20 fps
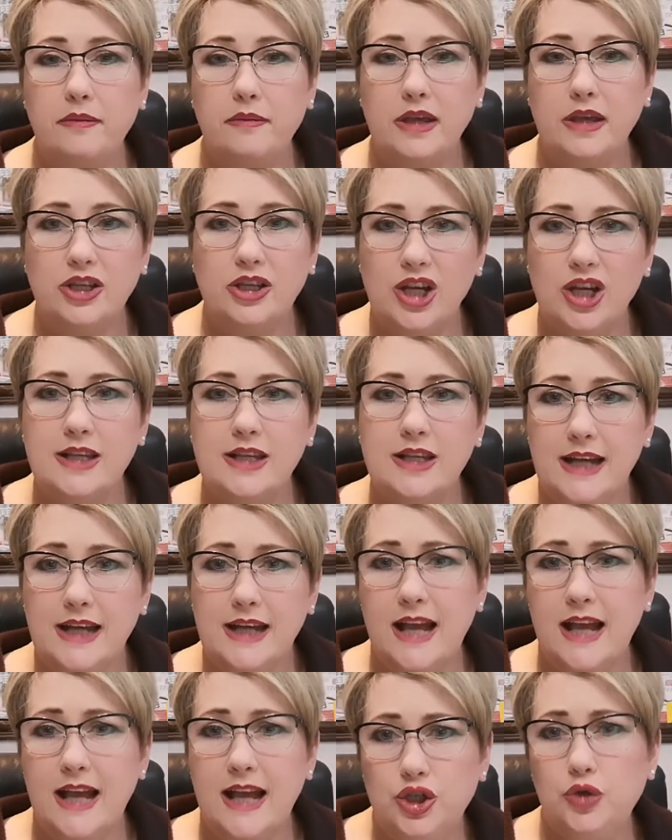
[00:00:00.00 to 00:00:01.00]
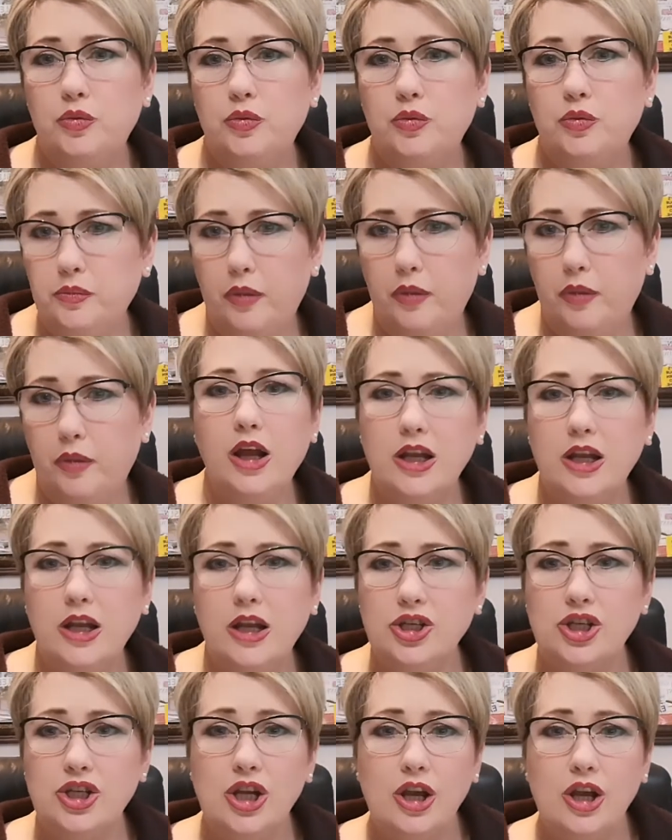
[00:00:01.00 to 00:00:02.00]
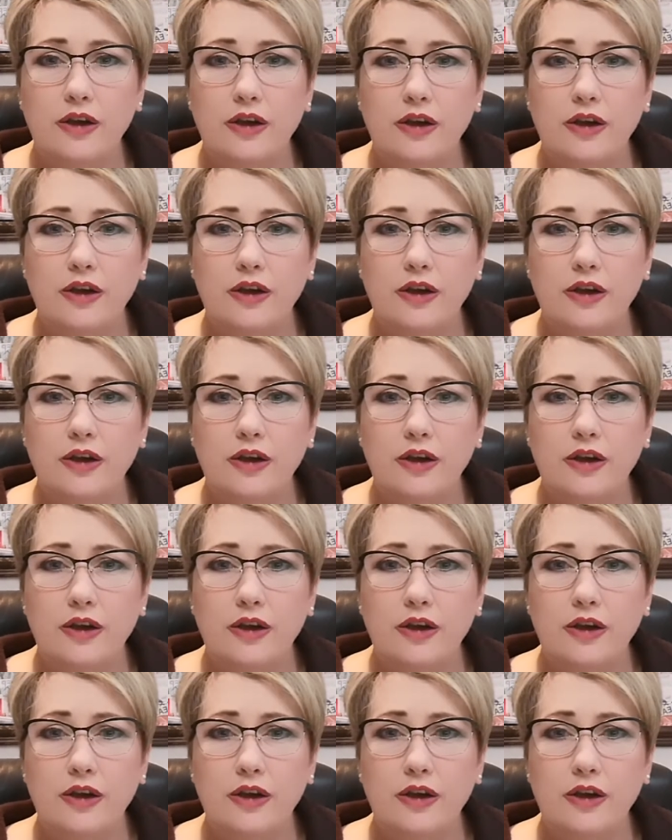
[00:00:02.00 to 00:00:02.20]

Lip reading: just as you would polish